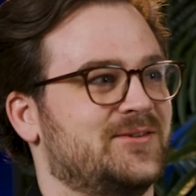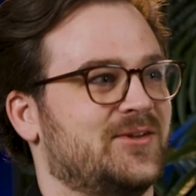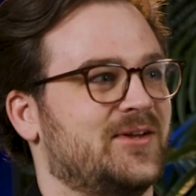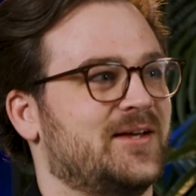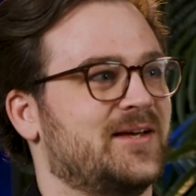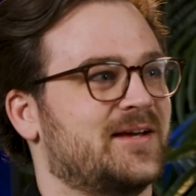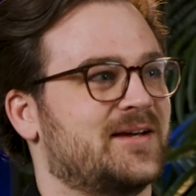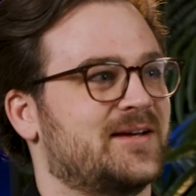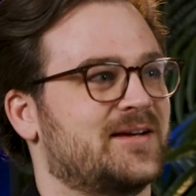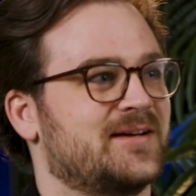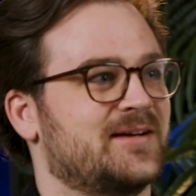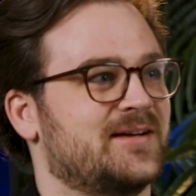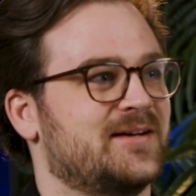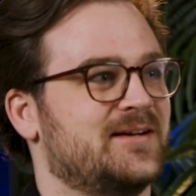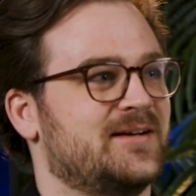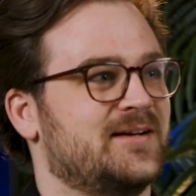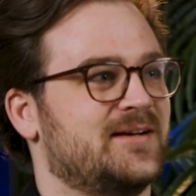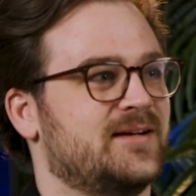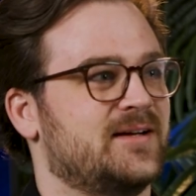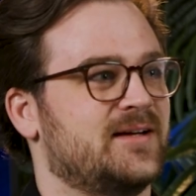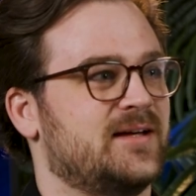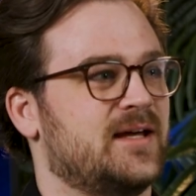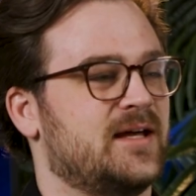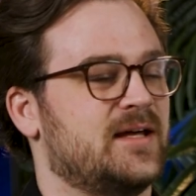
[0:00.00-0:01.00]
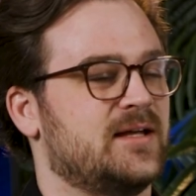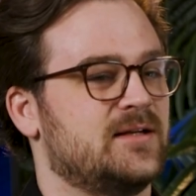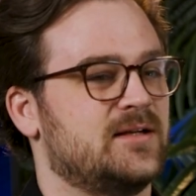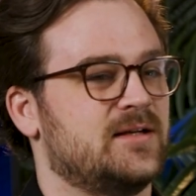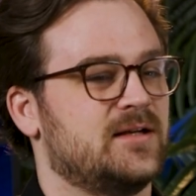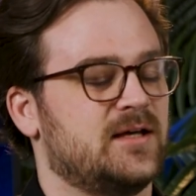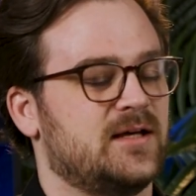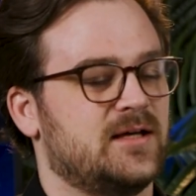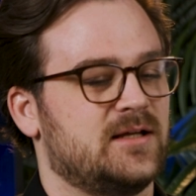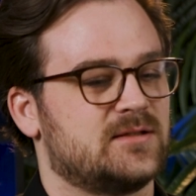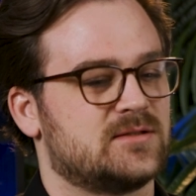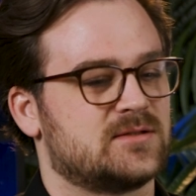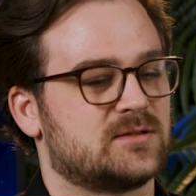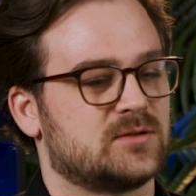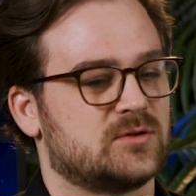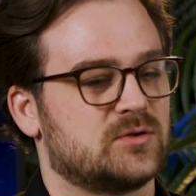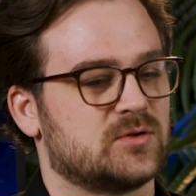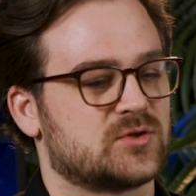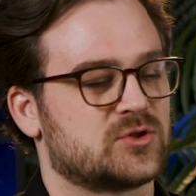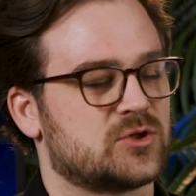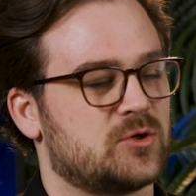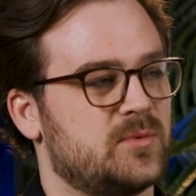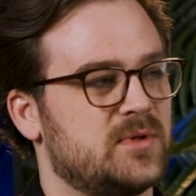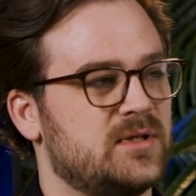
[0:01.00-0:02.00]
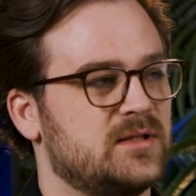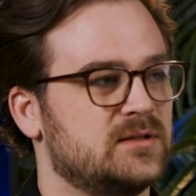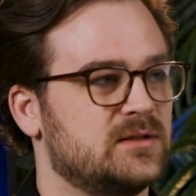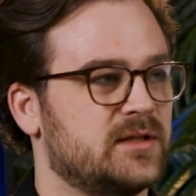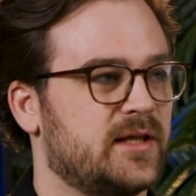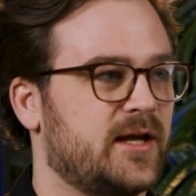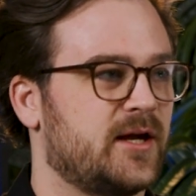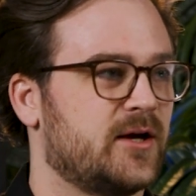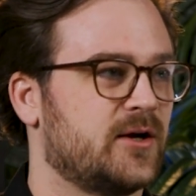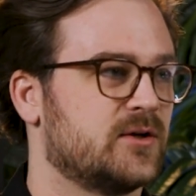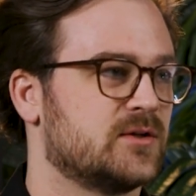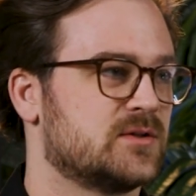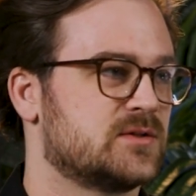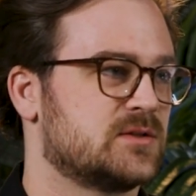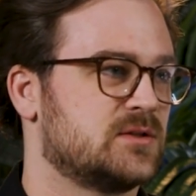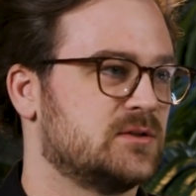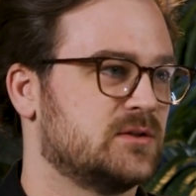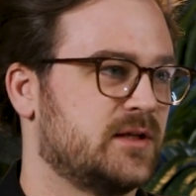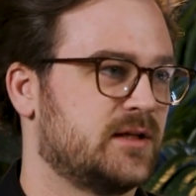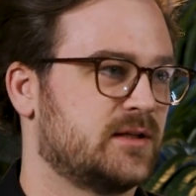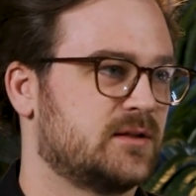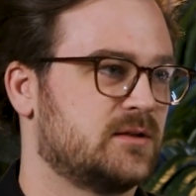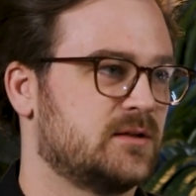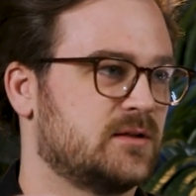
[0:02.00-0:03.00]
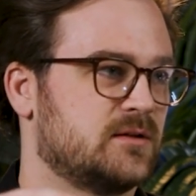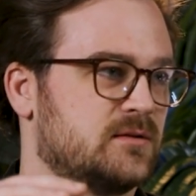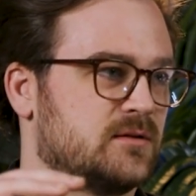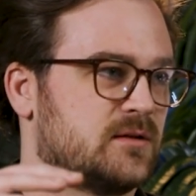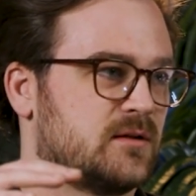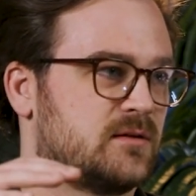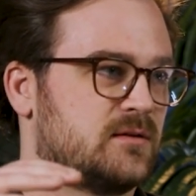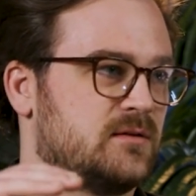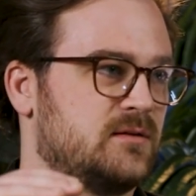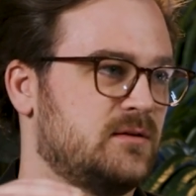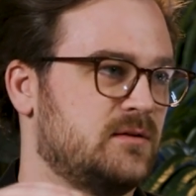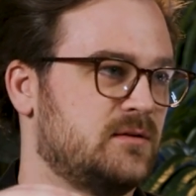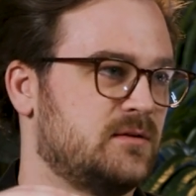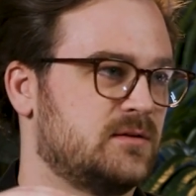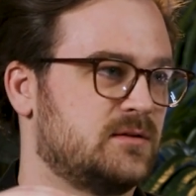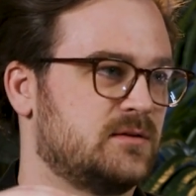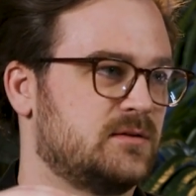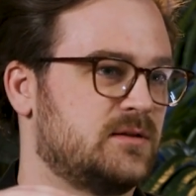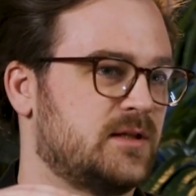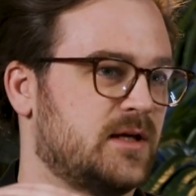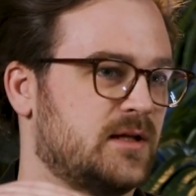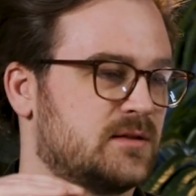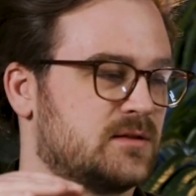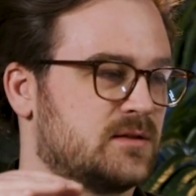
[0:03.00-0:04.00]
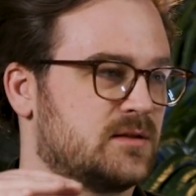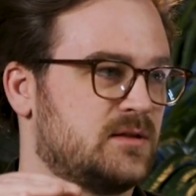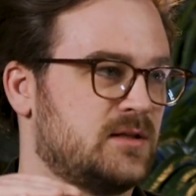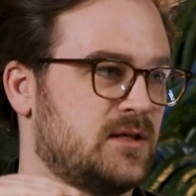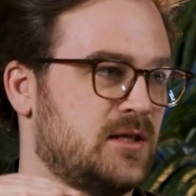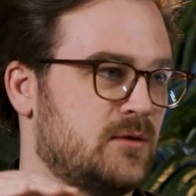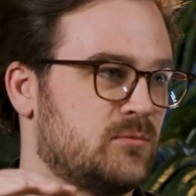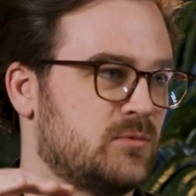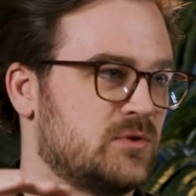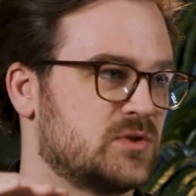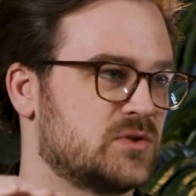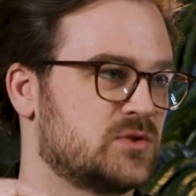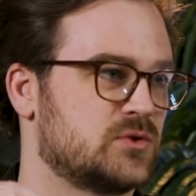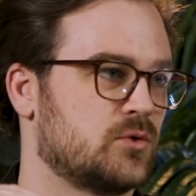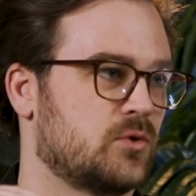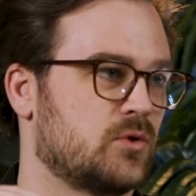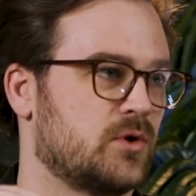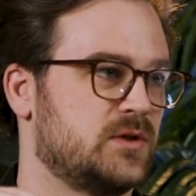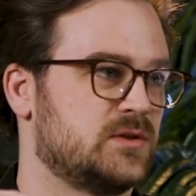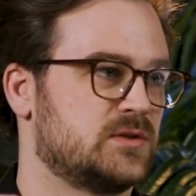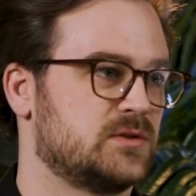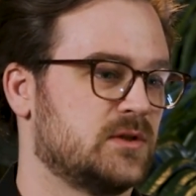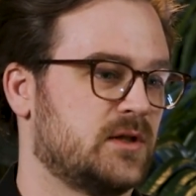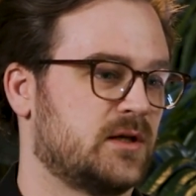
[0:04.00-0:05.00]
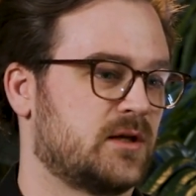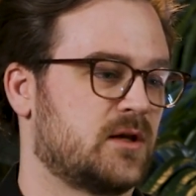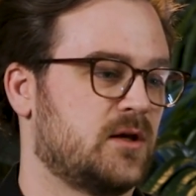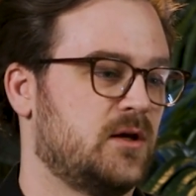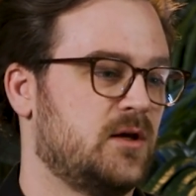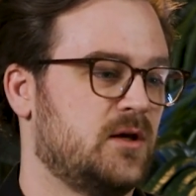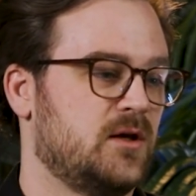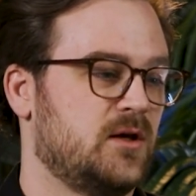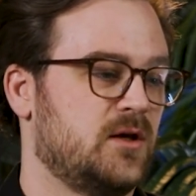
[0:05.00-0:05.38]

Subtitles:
Like, and there's so many layers to like that theme and story, to like,